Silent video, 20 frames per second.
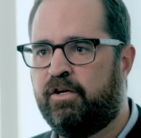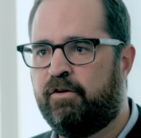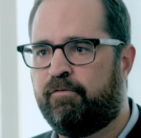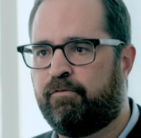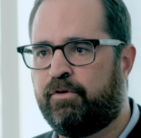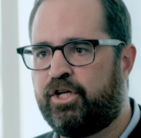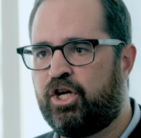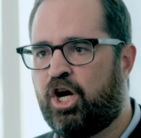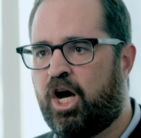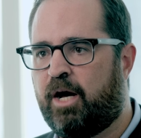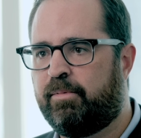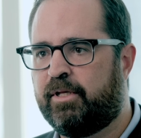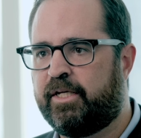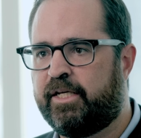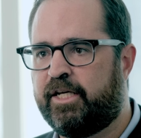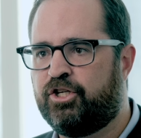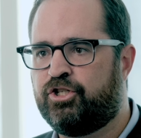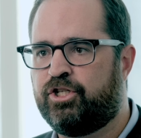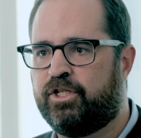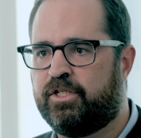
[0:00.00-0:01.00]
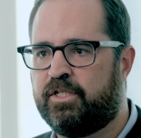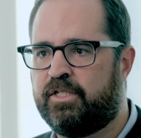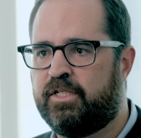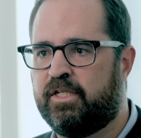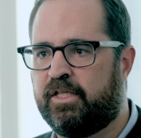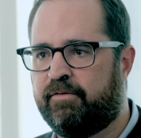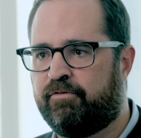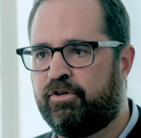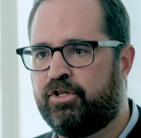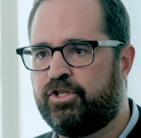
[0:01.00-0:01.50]
for the obligation to
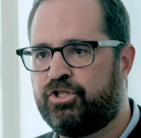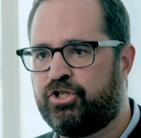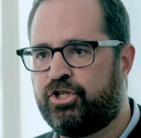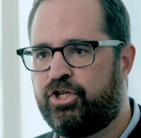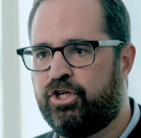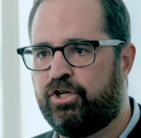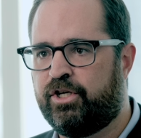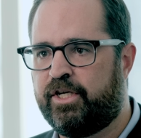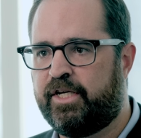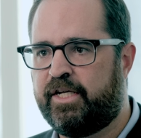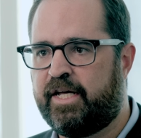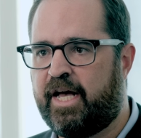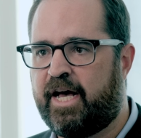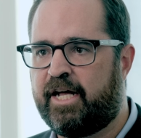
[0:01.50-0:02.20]
deliver the security